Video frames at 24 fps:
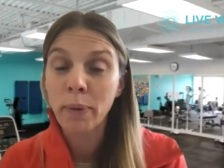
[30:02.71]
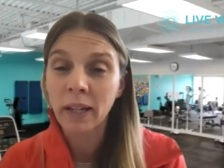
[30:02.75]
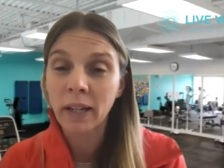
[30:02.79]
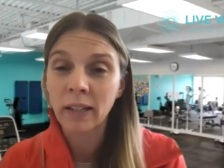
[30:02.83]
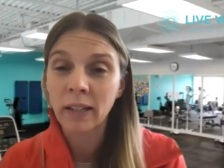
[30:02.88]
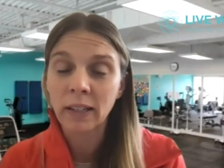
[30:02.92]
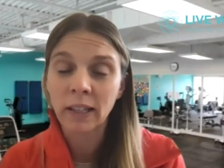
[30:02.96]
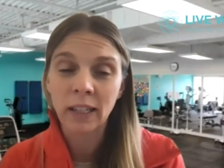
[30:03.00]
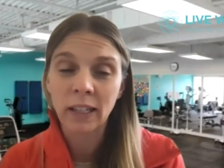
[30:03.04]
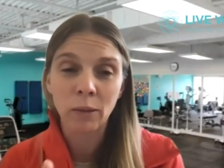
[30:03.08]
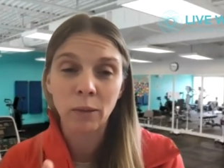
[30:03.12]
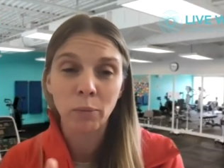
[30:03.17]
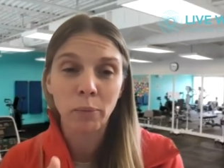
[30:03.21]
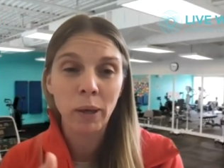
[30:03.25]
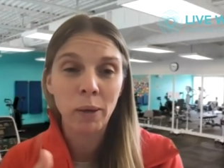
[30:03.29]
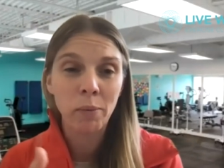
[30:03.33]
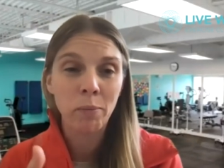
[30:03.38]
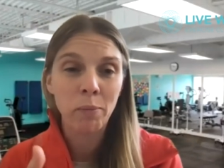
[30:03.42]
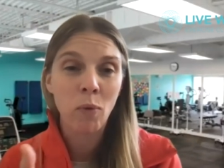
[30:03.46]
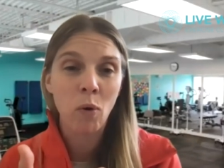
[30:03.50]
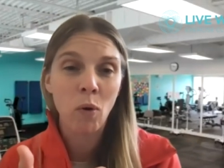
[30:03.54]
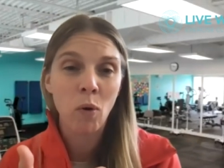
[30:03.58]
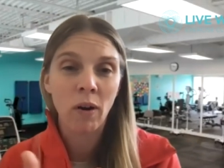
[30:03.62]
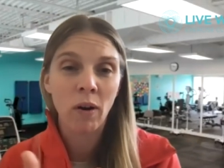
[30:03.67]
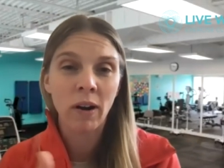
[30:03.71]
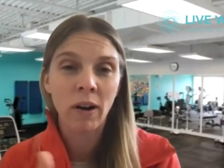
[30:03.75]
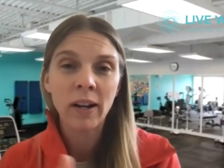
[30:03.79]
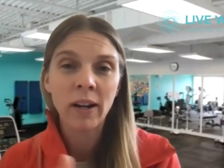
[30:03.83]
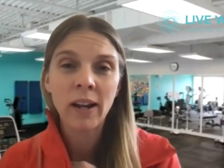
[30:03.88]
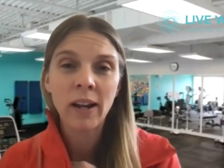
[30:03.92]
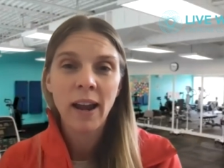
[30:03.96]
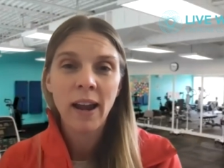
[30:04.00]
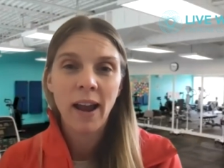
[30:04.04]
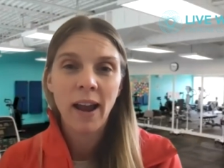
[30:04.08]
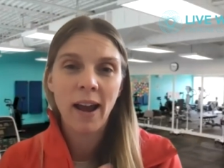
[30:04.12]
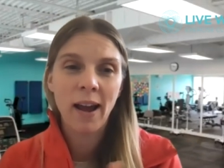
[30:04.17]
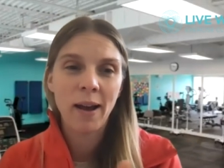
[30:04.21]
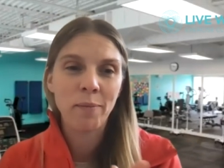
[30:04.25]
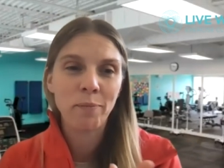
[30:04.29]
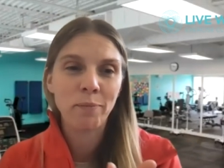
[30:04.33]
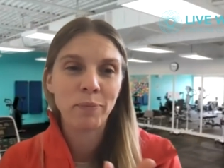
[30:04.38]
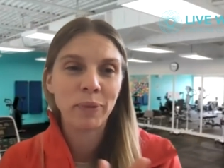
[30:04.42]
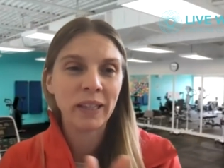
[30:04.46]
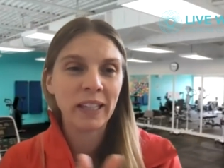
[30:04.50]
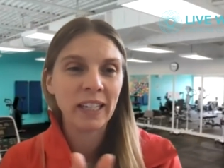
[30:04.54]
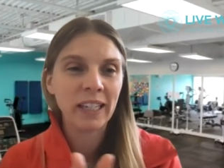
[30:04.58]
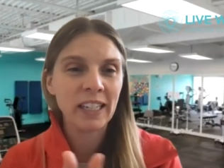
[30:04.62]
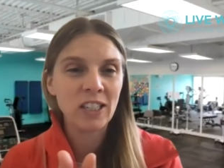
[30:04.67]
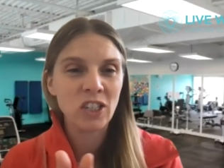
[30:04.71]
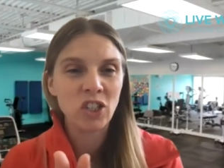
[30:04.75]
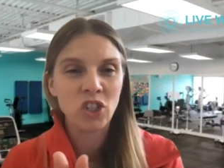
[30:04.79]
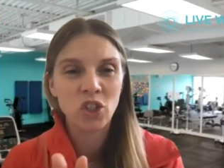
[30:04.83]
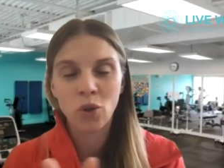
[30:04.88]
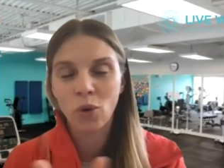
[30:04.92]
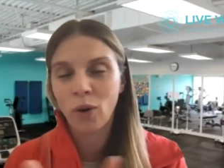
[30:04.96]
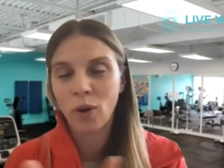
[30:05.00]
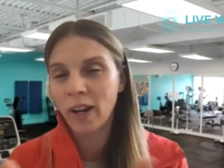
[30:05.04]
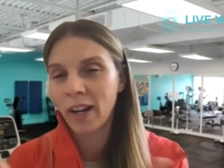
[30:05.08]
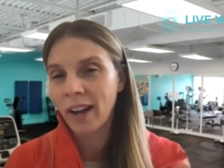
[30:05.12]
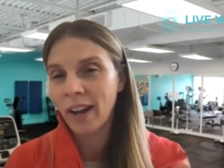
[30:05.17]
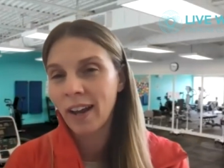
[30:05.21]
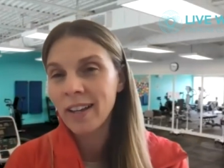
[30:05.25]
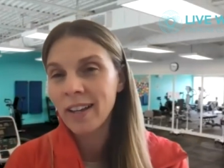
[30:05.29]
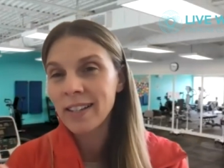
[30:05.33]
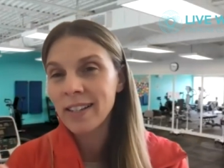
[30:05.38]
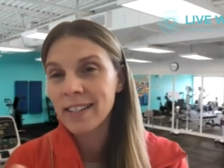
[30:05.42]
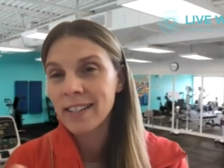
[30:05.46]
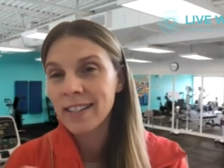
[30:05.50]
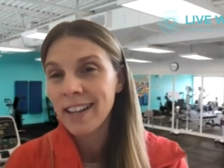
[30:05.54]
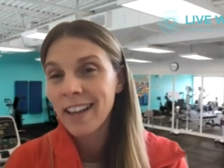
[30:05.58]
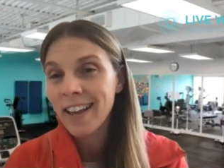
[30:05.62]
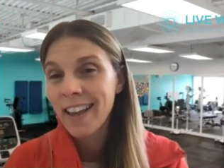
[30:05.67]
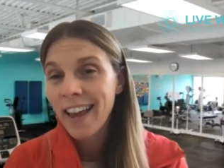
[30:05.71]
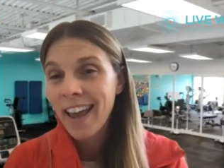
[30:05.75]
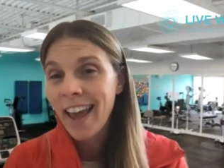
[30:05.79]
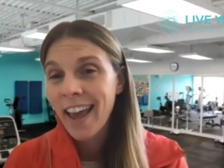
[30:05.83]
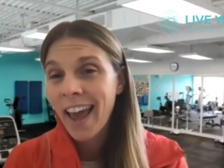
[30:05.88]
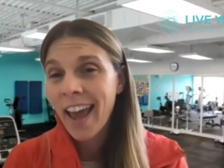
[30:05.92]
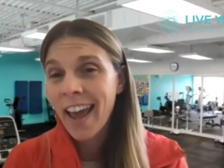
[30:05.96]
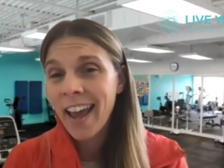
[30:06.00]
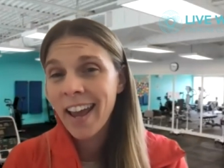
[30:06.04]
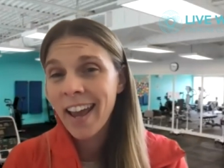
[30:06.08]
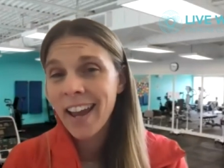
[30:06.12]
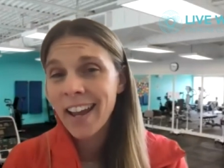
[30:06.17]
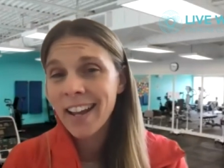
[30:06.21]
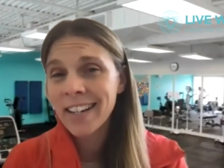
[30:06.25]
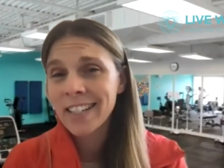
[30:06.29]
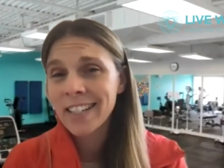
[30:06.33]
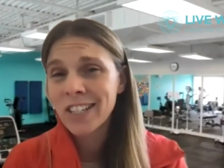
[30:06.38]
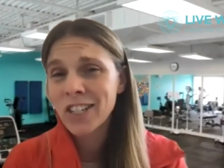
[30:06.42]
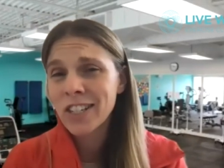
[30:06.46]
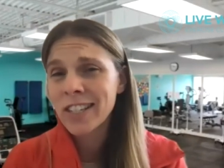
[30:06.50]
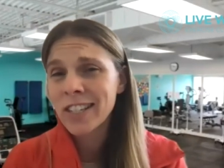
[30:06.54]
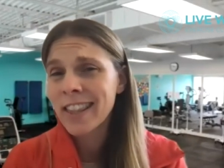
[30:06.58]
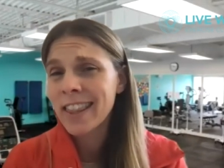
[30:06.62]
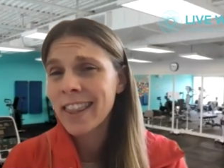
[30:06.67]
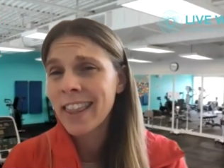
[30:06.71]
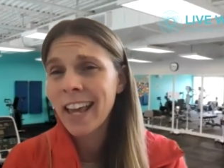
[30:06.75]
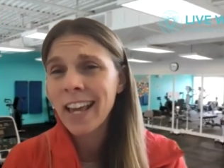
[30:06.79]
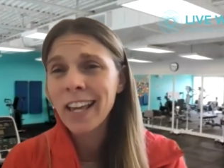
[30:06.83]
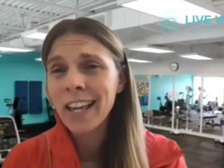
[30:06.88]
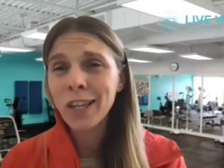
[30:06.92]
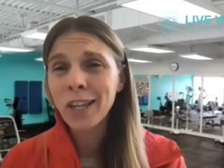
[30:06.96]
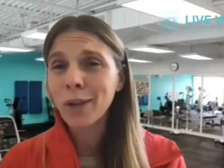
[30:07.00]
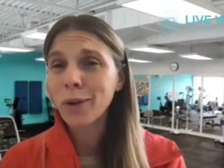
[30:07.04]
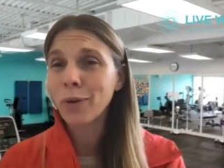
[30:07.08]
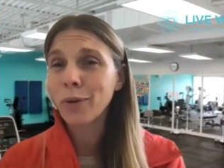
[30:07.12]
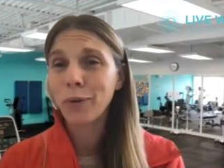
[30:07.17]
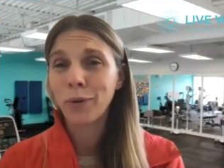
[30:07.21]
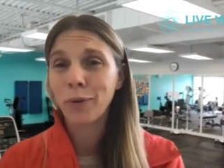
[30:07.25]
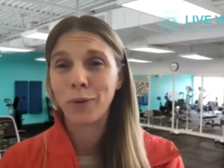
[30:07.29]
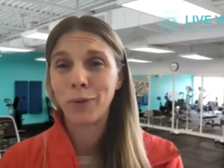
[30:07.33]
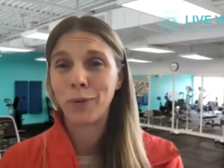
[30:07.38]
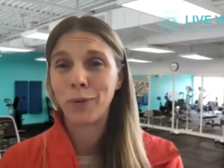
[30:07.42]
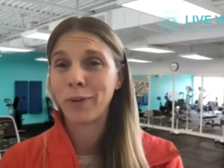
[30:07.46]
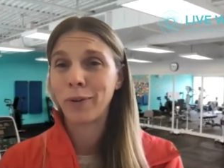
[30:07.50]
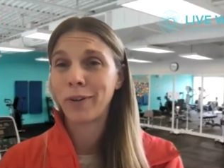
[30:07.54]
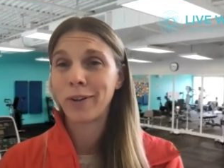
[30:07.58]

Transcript: a little bit more, please join us. And just thank you.